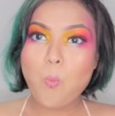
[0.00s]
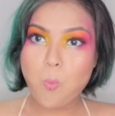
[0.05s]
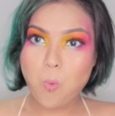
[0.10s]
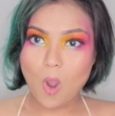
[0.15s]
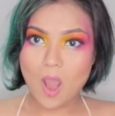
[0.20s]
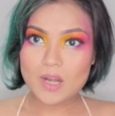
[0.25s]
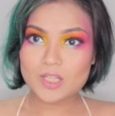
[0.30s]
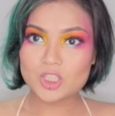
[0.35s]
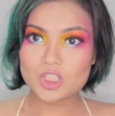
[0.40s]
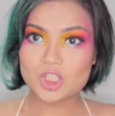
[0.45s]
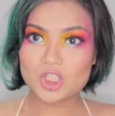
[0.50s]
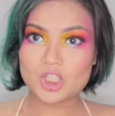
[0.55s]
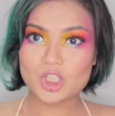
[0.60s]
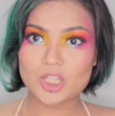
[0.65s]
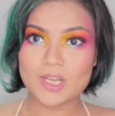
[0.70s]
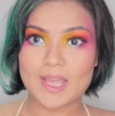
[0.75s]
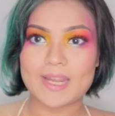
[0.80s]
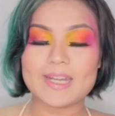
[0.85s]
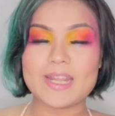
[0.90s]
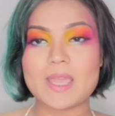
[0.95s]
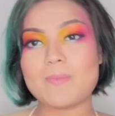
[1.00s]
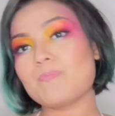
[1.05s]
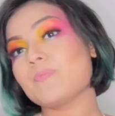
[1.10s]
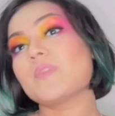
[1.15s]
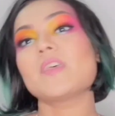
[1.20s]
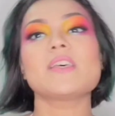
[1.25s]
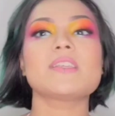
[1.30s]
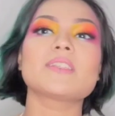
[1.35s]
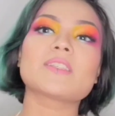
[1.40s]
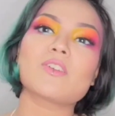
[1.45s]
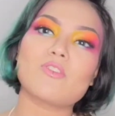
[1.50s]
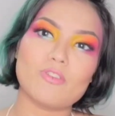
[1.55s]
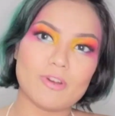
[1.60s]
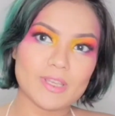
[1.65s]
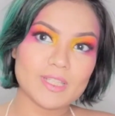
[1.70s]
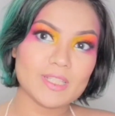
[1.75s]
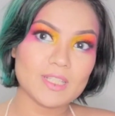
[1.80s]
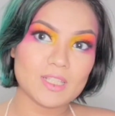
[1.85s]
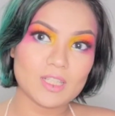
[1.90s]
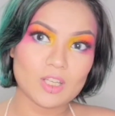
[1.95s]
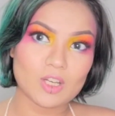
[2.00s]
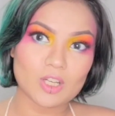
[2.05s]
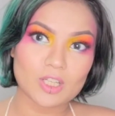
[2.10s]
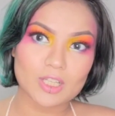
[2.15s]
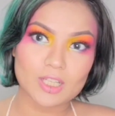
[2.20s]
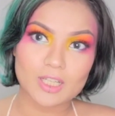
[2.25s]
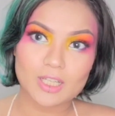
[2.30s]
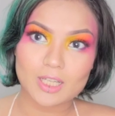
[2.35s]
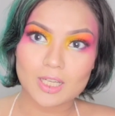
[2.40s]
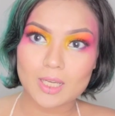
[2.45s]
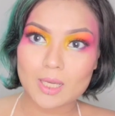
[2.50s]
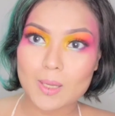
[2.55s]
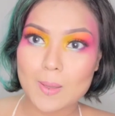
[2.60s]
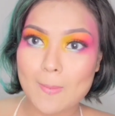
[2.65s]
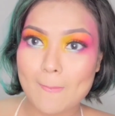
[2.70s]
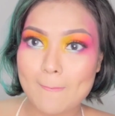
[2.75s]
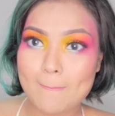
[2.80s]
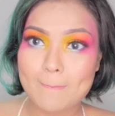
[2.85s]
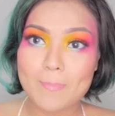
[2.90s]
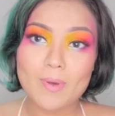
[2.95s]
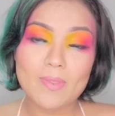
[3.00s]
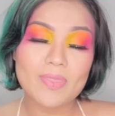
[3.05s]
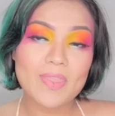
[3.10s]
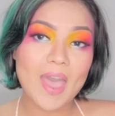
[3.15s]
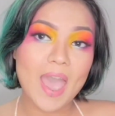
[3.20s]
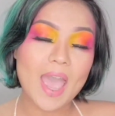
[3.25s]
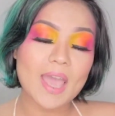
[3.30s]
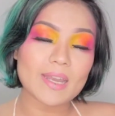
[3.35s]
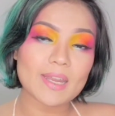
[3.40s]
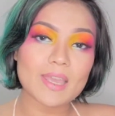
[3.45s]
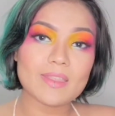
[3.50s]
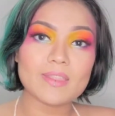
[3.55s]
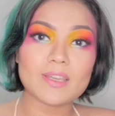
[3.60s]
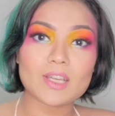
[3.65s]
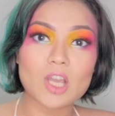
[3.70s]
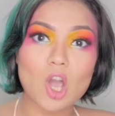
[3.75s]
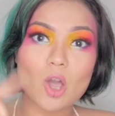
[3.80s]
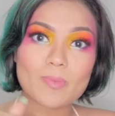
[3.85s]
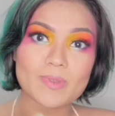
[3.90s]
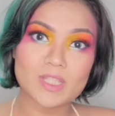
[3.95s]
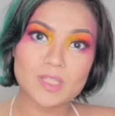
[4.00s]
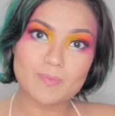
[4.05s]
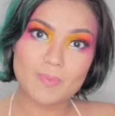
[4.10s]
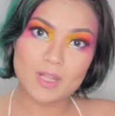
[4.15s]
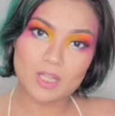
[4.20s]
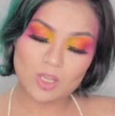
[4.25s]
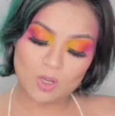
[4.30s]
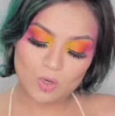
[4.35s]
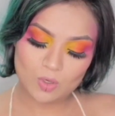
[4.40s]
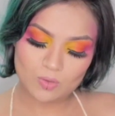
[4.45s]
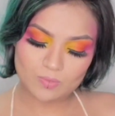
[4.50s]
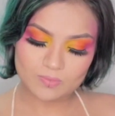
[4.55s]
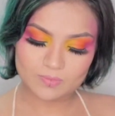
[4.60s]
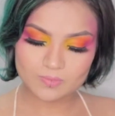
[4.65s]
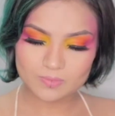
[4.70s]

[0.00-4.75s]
What should I name this crazy look? Put that in the comments below.